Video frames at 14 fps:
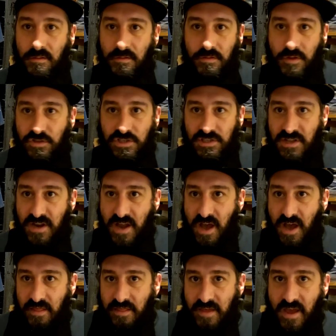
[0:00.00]
they're just
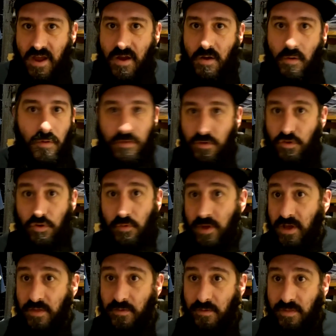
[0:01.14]
not there, or they're doing
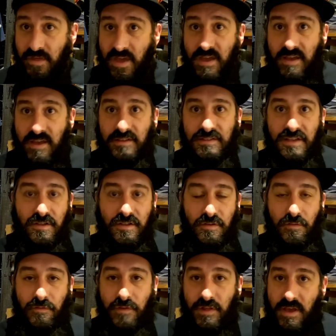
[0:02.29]
other things and you
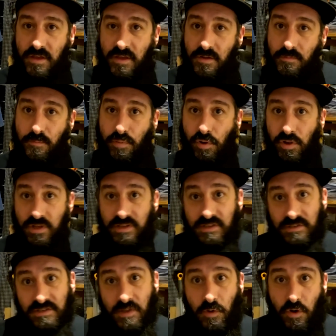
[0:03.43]
feel like you're pulling
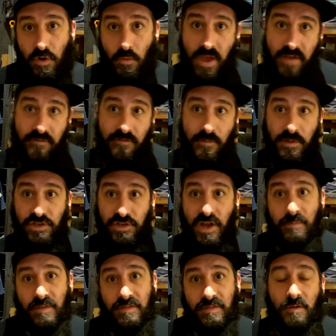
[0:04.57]
someone away from a
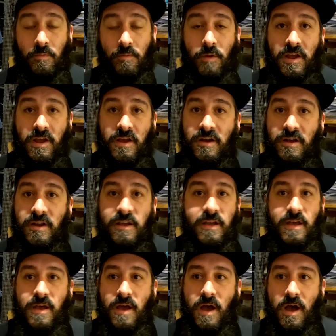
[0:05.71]
job that they're working on.
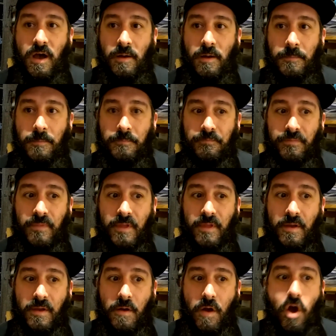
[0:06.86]
Um,
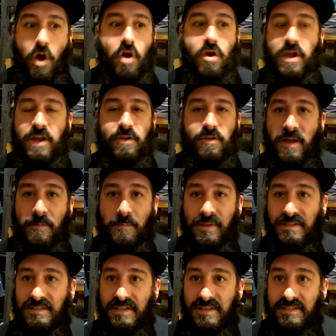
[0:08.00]
our internet
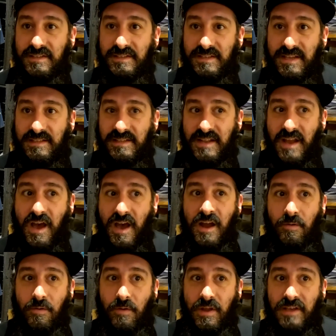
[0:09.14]
business is not
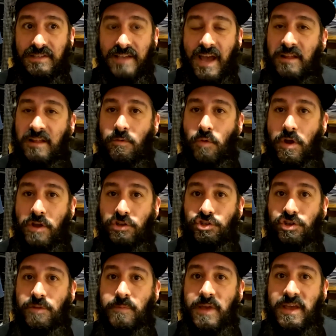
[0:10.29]
exactly where it
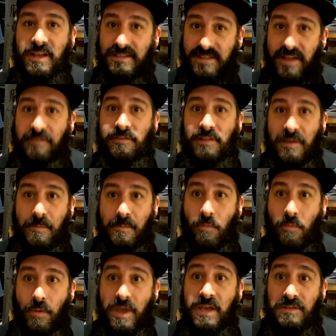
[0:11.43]
should be. It's definitely my
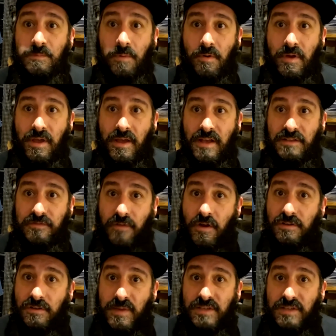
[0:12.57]
weakest point as far
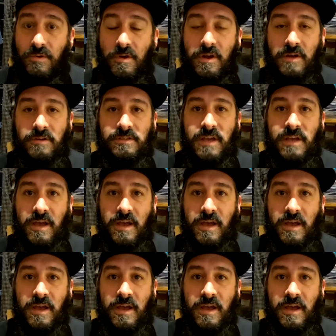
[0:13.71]
as my store goes.